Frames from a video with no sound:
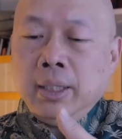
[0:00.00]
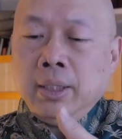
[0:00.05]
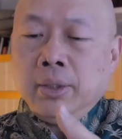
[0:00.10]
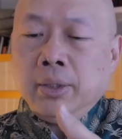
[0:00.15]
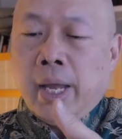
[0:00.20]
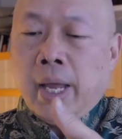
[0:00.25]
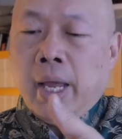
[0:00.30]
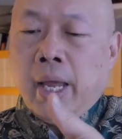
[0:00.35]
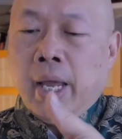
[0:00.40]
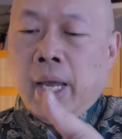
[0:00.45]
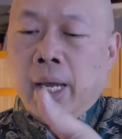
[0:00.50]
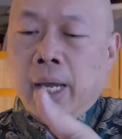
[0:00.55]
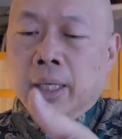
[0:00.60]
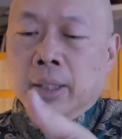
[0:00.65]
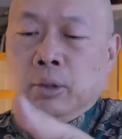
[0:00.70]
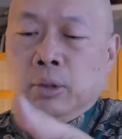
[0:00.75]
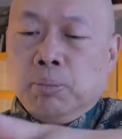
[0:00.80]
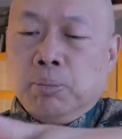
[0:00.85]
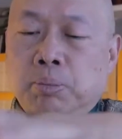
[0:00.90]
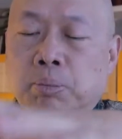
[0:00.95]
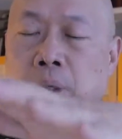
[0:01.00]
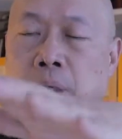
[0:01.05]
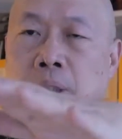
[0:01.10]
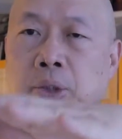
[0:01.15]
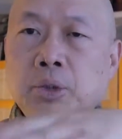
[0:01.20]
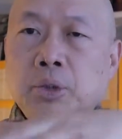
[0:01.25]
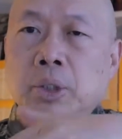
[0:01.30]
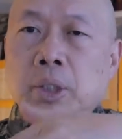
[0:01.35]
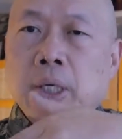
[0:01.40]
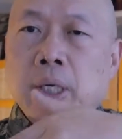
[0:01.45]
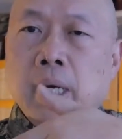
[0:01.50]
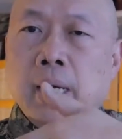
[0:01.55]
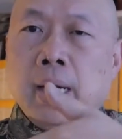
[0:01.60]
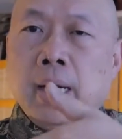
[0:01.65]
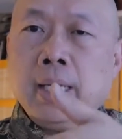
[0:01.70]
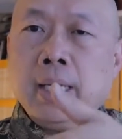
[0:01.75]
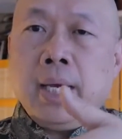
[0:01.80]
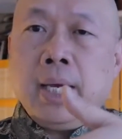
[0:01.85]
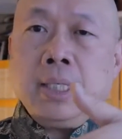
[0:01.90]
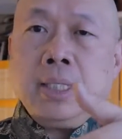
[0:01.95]
the air to brush
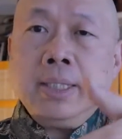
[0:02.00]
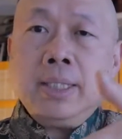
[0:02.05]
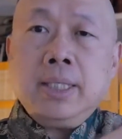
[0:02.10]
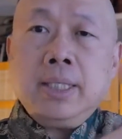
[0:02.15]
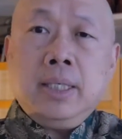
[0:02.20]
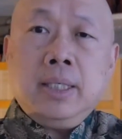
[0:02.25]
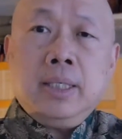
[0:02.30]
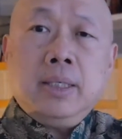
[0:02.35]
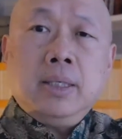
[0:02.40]
against it,